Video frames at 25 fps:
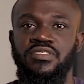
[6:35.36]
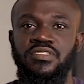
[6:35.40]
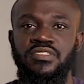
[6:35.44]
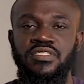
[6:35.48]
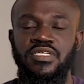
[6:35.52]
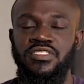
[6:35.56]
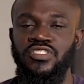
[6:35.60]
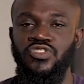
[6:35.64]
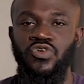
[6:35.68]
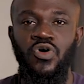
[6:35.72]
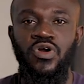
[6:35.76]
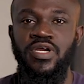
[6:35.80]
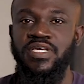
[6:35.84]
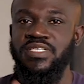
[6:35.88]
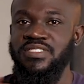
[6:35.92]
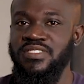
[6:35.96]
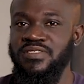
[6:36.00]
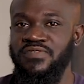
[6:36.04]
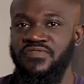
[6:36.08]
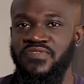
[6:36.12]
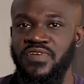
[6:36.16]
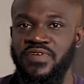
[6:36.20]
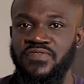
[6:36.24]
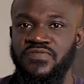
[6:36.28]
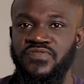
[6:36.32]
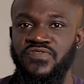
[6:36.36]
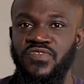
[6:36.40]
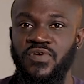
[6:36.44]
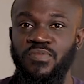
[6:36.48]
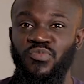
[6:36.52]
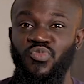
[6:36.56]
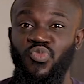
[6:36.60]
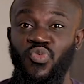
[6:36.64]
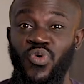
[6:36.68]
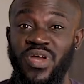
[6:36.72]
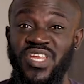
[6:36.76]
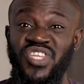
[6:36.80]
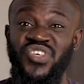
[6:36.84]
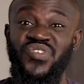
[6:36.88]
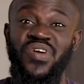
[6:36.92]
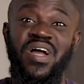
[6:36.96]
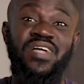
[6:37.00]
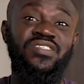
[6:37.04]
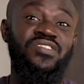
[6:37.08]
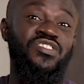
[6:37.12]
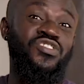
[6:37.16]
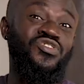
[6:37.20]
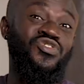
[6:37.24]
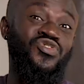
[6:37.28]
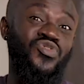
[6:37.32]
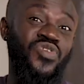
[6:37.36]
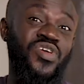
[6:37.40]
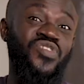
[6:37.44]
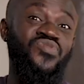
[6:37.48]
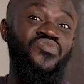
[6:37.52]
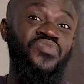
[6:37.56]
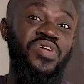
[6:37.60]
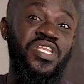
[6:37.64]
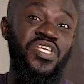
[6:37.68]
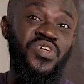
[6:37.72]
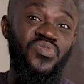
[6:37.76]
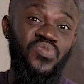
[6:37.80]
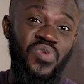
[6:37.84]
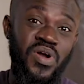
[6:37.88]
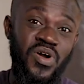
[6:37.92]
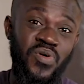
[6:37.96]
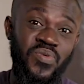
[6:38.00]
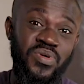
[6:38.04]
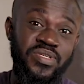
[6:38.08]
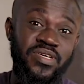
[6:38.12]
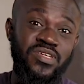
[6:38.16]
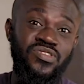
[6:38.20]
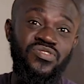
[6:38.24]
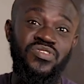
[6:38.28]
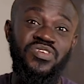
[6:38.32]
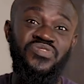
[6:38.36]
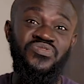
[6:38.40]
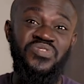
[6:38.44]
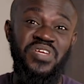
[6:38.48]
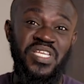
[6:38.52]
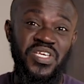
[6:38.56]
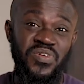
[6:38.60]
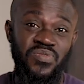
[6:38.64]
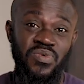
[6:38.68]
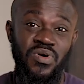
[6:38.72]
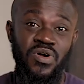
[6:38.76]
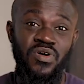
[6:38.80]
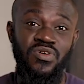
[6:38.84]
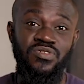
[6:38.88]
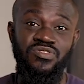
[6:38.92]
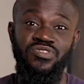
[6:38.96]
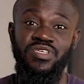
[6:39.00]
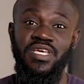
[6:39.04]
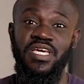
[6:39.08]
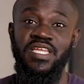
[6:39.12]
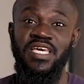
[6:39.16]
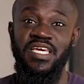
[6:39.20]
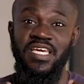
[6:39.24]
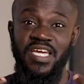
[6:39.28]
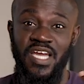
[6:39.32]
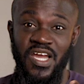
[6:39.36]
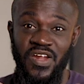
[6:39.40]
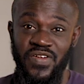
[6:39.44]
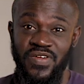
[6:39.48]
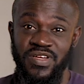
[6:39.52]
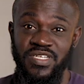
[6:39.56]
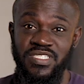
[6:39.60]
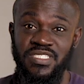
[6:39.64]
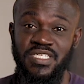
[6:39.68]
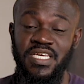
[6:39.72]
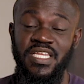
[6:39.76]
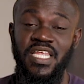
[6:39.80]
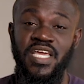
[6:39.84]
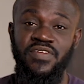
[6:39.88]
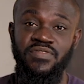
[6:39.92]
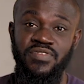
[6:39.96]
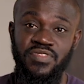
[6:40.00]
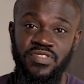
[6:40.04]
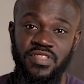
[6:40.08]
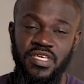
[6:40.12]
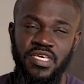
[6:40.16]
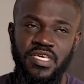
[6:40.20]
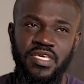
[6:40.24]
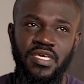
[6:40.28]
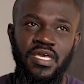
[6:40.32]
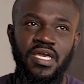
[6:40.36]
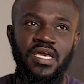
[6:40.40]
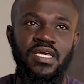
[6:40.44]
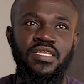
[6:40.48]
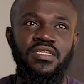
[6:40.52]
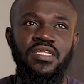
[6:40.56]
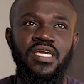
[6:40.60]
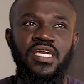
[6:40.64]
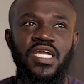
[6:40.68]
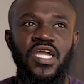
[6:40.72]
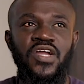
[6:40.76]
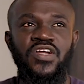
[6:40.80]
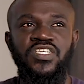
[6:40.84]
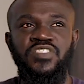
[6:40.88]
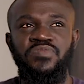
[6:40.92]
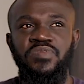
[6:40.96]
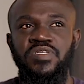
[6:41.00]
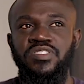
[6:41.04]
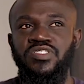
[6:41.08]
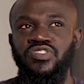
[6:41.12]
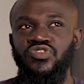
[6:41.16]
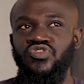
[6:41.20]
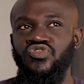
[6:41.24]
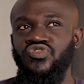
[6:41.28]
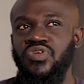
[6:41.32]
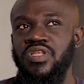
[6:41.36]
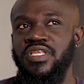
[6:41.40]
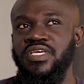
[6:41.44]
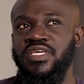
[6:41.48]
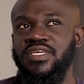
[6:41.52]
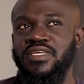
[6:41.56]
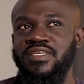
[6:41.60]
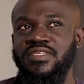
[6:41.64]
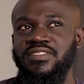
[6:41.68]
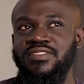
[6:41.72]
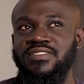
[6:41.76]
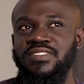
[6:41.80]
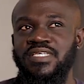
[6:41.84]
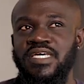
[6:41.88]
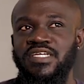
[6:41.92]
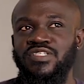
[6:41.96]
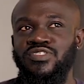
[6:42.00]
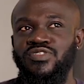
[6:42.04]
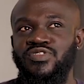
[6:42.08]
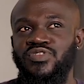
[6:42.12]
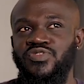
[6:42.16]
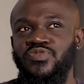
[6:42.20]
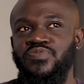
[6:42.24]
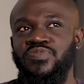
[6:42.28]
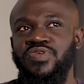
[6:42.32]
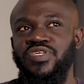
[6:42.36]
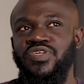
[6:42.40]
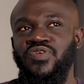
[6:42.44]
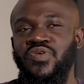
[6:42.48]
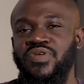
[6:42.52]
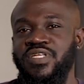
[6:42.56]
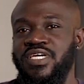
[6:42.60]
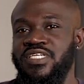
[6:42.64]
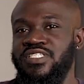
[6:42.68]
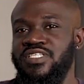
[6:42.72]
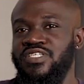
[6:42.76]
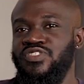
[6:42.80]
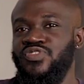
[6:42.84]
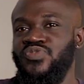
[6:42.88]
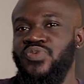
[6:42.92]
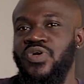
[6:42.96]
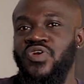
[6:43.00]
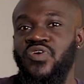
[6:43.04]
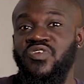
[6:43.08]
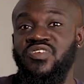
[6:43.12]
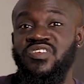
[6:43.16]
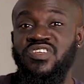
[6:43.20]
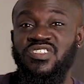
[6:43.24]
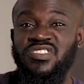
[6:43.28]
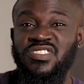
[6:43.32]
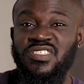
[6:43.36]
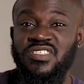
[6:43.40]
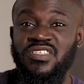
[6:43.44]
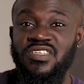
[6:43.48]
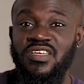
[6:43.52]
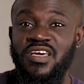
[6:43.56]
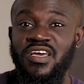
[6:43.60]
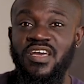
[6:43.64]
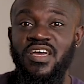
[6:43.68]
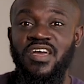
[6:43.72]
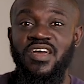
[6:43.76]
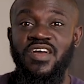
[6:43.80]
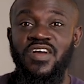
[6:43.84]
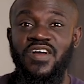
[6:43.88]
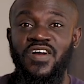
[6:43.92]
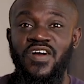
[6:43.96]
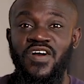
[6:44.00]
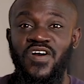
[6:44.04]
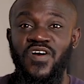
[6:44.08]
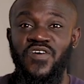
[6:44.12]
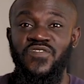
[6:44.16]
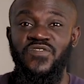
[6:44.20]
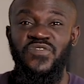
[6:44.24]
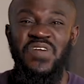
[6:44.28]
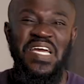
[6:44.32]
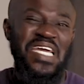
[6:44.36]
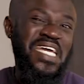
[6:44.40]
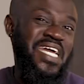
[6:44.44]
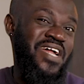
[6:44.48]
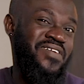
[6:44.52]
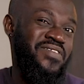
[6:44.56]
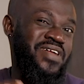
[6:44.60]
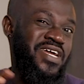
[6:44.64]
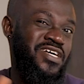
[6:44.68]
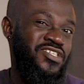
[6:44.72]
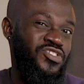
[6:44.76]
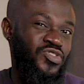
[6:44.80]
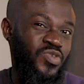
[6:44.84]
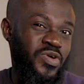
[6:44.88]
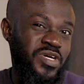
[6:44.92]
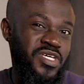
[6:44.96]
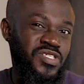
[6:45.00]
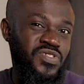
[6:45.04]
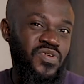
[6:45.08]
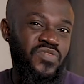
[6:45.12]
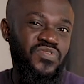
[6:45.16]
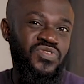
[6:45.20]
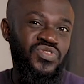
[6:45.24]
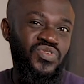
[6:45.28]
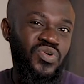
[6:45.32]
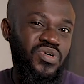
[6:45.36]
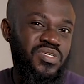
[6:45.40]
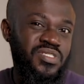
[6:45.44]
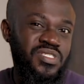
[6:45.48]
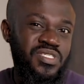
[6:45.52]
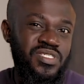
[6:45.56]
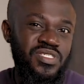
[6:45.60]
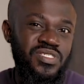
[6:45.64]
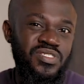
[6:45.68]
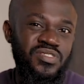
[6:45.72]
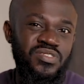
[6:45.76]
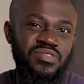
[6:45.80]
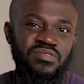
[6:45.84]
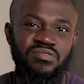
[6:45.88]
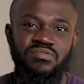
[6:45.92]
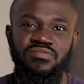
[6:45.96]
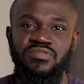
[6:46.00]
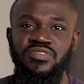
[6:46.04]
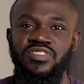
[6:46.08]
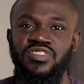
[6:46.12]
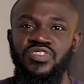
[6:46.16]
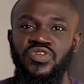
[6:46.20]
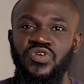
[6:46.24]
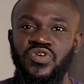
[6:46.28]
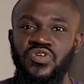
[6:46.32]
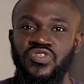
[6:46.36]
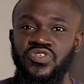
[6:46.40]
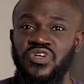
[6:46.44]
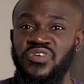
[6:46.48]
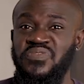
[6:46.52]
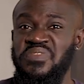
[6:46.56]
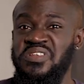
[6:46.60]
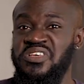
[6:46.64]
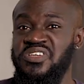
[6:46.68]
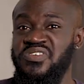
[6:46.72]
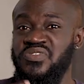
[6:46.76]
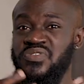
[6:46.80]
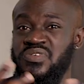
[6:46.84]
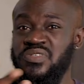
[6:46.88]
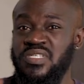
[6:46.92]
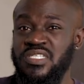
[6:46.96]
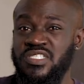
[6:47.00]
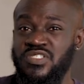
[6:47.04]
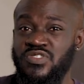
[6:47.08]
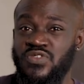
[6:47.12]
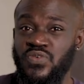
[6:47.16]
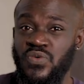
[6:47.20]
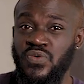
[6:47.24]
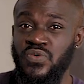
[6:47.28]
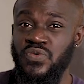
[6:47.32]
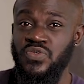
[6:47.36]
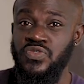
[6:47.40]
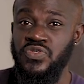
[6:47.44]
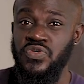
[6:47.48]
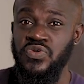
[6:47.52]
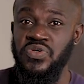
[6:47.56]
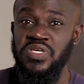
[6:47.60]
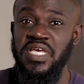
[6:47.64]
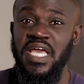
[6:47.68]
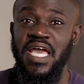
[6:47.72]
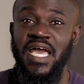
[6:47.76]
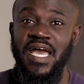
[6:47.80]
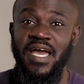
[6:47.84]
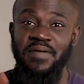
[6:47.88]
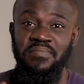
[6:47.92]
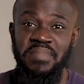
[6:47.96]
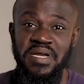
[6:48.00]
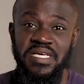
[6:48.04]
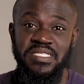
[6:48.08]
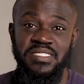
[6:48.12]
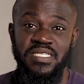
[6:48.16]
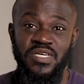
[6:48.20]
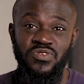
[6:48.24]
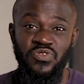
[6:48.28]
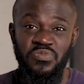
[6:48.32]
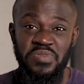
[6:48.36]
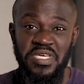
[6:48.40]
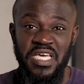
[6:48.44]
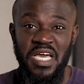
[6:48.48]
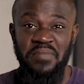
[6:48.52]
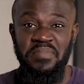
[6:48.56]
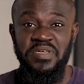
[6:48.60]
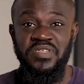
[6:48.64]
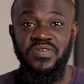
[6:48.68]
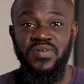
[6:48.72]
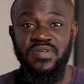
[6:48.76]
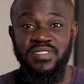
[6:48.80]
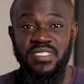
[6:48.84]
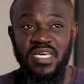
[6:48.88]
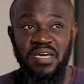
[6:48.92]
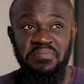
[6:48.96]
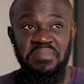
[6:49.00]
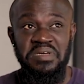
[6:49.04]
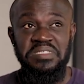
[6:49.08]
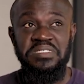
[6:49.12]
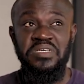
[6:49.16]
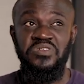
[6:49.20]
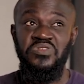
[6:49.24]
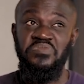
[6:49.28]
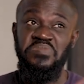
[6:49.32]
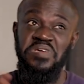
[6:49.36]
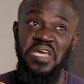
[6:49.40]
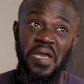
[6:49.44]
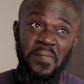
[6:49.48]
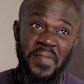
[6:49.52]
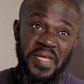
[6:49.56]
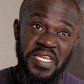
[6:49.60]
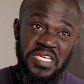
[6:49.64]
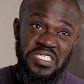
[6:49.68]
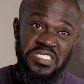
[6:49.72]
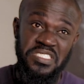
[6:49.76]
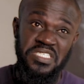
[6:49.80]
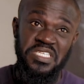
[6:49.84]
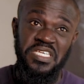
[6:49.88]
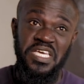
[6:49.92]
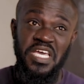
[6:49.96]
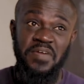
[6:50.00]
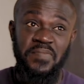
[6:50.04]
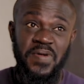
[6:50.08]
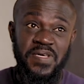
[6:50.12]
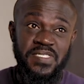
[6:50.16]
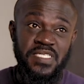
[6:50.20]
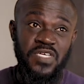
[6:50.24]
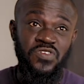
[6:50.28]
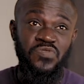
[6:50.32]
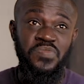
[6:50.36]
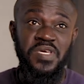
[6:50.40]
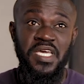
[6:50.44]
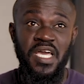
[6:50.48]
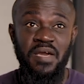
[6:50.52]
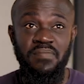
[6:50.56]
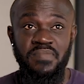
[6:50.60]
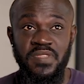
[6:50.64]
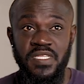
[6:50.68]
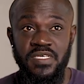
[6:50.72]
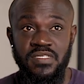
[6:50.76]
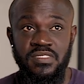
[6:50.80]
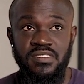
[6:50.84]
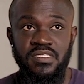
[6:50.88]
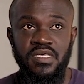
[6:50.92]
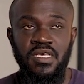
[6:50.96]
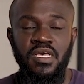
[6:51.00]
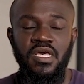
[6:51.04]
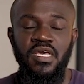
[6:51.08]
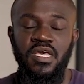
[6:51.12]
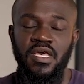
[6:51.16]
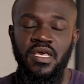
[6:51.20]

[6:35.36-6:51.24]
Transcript: The talk is different from when you're actually doing really well. When you're doing really well, you get encouraged and everything. And encouragement usually tends to be connected to a condition of a career choice of sorts. You know, you're really good in school, so yeah, my son will become a doctor, my son will become an engineer, my son will become this.